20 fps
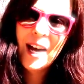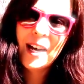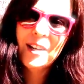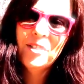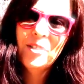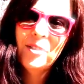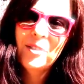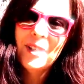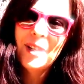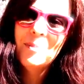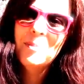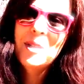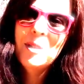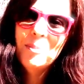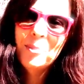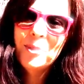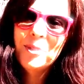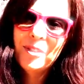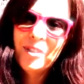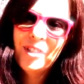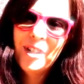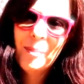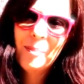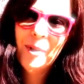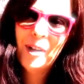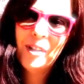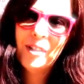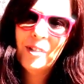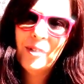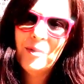I don't let people step
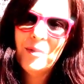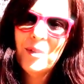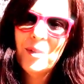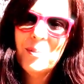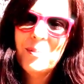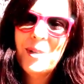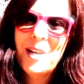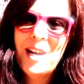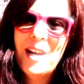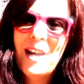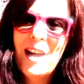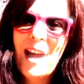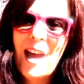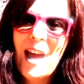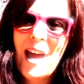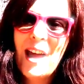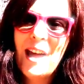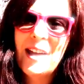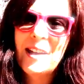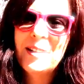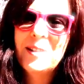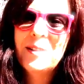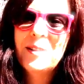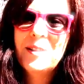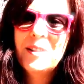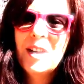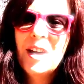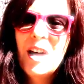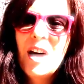all over me, and